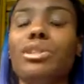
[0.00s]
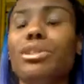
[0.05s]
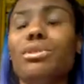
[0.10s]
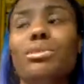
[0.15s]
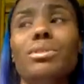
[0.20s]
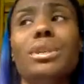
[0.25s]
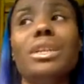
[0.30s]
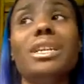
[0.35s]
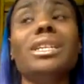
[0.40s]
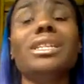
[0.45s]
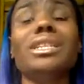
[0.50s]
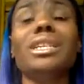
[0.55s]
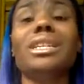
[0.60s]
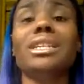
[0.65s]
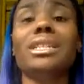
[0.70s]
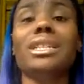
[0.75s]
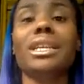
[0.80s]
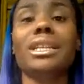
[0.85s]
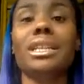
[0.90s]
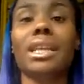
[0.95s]
So it is a
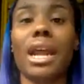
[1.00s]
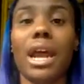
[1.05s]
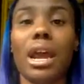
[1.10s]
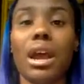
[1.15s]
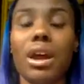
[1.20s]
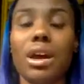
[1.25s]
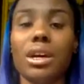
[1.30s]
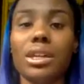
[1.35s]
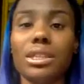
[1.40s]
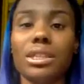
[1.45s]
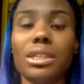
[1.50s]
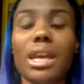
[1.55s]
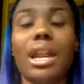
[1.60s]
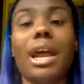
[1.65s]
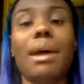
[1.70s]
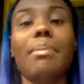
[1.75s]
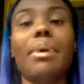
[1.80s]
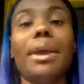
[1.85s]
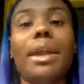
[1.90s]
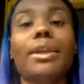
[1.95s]
good thing that
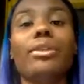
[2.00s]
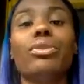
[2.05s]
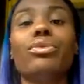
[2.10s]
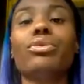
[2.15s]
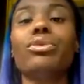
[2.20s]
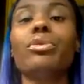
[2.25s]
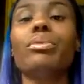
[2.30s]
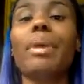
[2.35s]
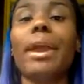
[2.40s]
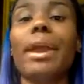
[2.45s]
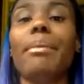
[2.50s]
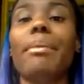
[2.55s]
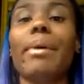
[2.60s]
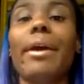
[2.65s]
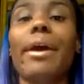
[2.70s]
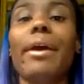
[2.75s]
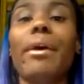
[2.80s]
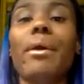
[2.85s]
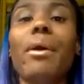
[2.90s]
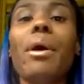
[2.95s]
I paid through
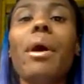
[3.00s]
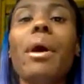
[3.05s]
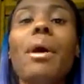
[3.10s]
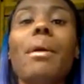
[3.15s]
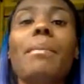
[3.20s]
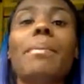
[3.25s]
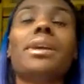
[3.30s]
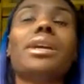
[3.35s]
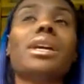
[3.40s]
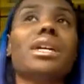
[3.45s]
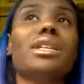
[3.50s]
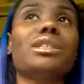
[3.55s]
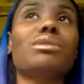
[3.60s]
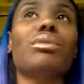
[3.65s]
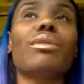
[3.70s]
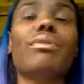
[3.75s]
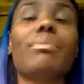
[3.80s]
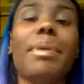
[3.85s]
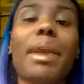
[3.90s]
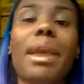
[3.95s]
PayPal, because
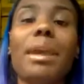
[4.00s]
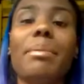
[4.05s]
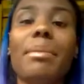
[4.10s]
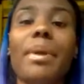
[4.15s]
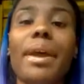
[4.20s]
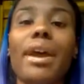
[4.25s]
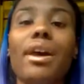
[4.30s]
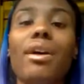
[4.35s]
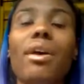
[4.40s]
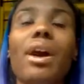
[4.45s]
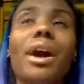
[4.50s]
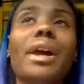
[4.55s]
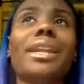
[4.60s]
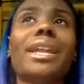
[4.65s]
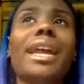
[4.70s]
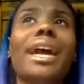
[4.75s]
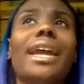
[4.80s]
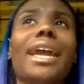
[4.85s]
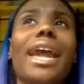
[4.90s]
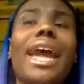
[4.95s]
with PayPal,
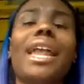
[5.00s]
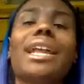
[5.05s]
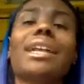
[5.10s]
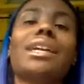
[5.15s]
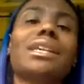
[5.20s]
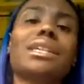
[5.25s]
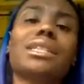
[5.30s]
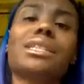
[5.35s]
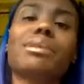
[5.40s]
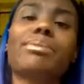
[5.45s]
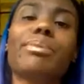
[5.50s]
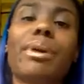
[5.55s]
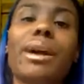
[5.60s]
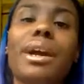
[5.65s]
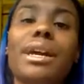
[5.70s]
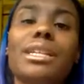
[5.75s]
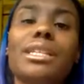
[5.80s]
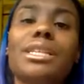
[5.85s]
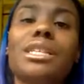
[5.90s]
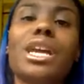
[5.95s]
unlike
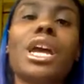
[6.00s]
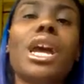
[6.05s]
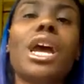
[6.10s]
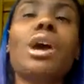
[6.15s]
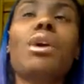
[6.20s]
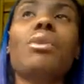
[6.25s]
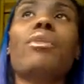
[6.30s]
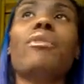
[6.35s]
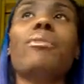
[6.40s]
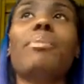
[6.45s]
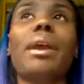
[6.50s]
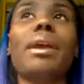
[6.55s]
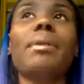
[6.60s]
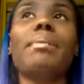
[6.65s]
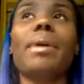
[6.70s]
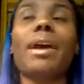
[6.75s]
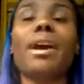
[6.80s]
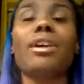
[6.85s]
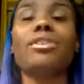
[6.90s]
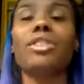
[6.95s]
AliExpress, with
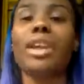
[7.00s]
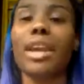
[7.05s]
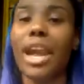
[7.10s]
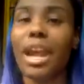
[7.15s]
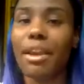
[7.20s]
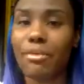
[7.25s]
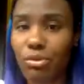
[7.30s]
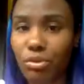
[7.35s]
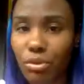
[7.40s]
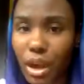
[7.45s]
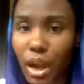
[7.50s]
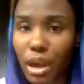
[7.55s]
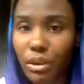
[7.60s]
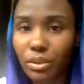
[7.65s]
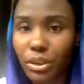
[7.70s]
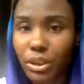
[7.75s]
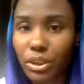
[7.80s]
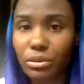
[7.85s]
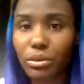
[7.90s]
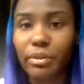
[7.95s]
PayPal they have you
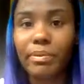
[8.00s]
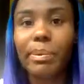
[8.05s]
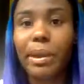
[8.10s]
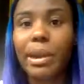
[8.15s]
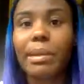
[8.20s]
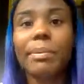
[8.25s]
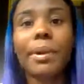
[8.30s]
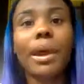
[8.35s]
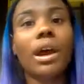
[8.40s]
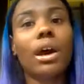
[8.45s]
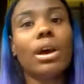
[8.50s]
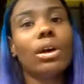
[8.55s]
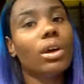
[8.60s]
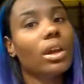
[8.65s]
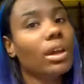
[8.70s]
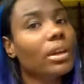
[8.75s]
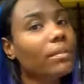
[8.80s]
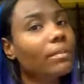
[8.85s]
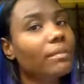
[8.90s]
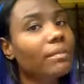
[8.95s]
covered. With PayPal,
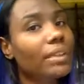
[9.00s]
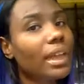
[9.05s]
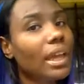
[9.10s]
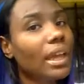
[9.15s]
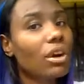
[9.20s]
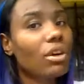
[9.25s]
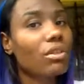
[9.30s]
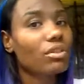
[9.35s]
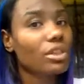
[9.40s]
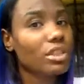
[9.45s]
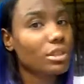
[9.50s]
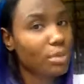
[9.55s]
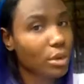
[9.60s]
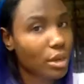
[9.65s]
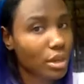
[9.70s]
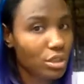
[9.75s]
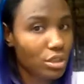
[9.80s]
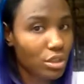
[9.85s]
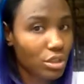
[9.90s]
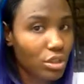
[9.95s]
if they don't
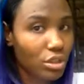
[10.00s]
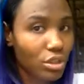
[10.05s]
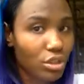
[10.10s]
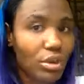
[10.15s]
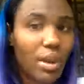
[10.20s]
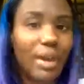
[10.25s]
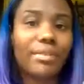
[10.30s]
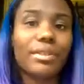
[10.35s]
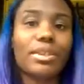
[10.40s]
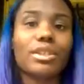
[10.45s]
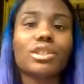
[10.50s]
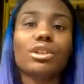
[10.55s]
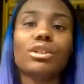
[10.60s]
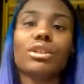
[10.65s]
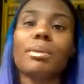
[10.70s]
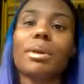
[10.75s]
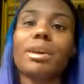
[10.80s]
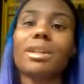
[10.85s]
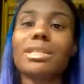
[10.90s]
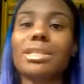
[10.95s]
respond to you after a certain
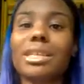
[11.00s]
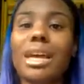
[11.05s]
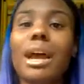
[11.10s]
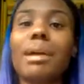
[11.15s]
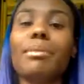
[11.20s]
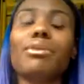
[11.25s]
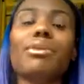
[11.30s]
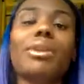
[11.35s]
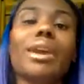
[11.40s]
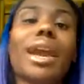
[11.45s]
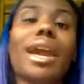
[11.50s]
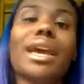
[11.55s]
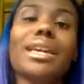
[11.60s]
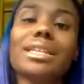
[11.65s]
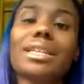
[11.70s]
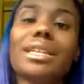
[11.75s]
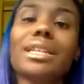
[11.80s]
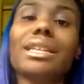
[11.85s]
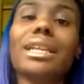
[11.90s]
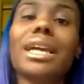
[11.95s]
amount of time, you can
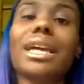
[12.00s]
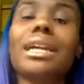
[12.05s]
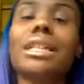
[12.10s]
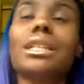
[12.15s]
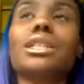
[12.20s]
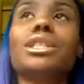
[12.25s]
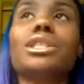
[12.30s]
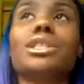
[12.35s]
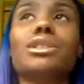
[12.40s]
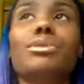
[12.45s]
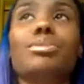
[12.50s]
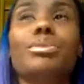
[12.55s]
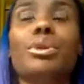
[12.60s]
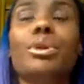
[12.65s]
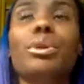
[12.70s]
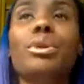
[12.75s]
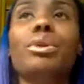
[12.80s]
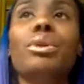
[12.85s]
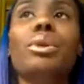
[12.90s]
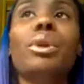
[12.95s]
escalate the
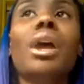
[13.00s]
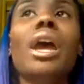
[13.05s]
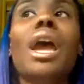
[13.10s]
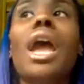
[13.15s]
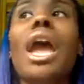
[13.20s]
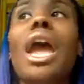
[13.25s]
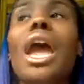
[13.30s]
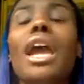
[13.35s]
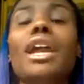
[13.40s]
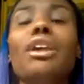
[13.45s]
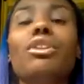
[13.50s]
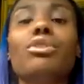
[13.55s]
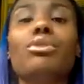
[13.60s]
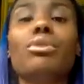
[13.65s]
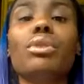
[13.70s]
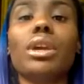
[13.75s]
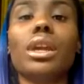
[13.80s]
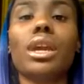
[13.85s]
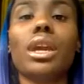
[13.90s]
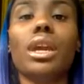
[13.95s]
dispute, and you
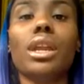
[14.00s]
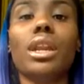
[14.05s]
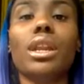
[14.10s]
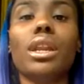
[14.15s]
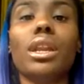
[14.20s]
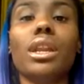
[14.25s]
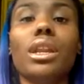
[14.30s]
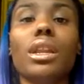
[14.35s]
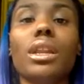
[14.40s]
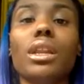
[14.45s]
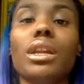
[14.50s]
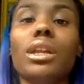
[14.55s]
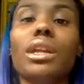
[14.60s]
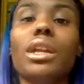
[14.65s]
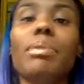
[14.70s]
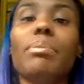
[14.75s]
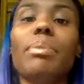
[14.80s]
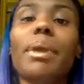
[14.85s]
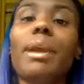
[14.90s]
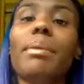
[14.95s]
can
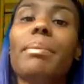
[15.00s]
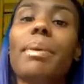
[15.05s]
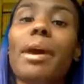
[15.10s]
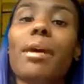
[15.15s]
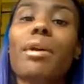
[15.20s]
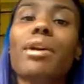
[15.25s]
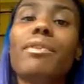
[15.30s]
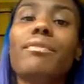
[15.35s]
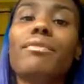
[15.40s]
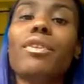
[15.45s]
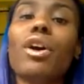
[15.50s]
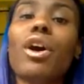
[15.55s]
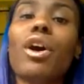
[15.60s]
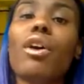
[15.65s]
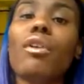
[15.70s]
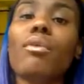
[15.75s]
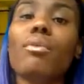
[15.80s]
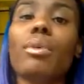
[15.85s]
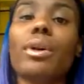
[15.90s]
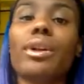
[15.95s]
get PayPal
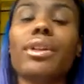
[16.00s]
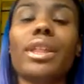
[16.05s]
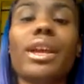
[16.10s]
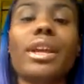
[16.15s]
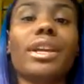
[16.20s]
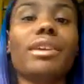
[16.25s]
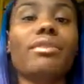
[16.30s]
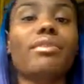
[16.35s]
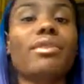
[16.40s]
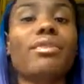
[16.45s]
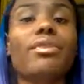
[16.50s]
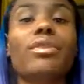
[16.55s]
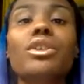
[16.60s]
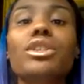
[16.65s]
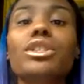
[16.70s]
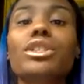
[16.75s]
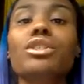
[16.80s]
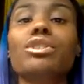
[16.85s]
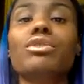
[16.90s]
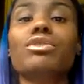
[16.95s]
involved, where they're either
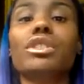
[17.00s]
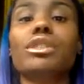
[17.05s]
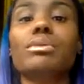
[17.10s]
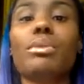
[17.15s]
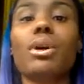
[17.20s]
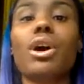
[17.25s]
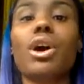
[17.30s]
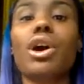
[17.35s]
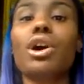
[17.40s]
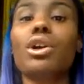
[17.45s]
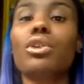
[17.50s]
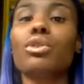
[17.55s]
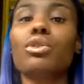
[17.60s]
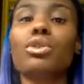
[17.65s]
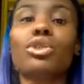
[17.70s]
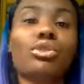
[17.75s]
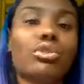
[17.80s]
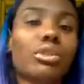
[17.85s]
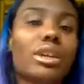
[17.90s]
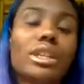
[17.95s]
forced to respond or
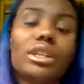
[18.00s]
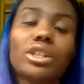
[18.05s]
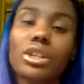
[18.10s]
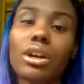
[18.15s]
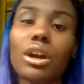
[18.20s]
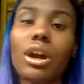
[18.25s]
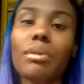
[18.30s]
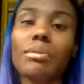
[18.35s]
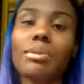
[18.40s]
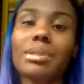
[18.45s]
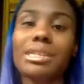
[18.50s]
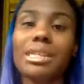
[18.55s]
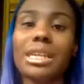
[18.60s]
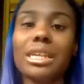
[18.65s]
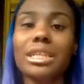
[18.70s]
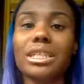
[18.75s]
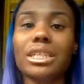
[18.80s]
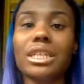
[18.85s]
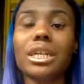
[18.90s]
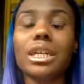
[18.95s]
you get your
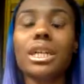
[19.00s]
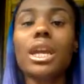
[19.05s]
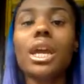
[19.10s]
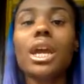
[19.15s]
compensation.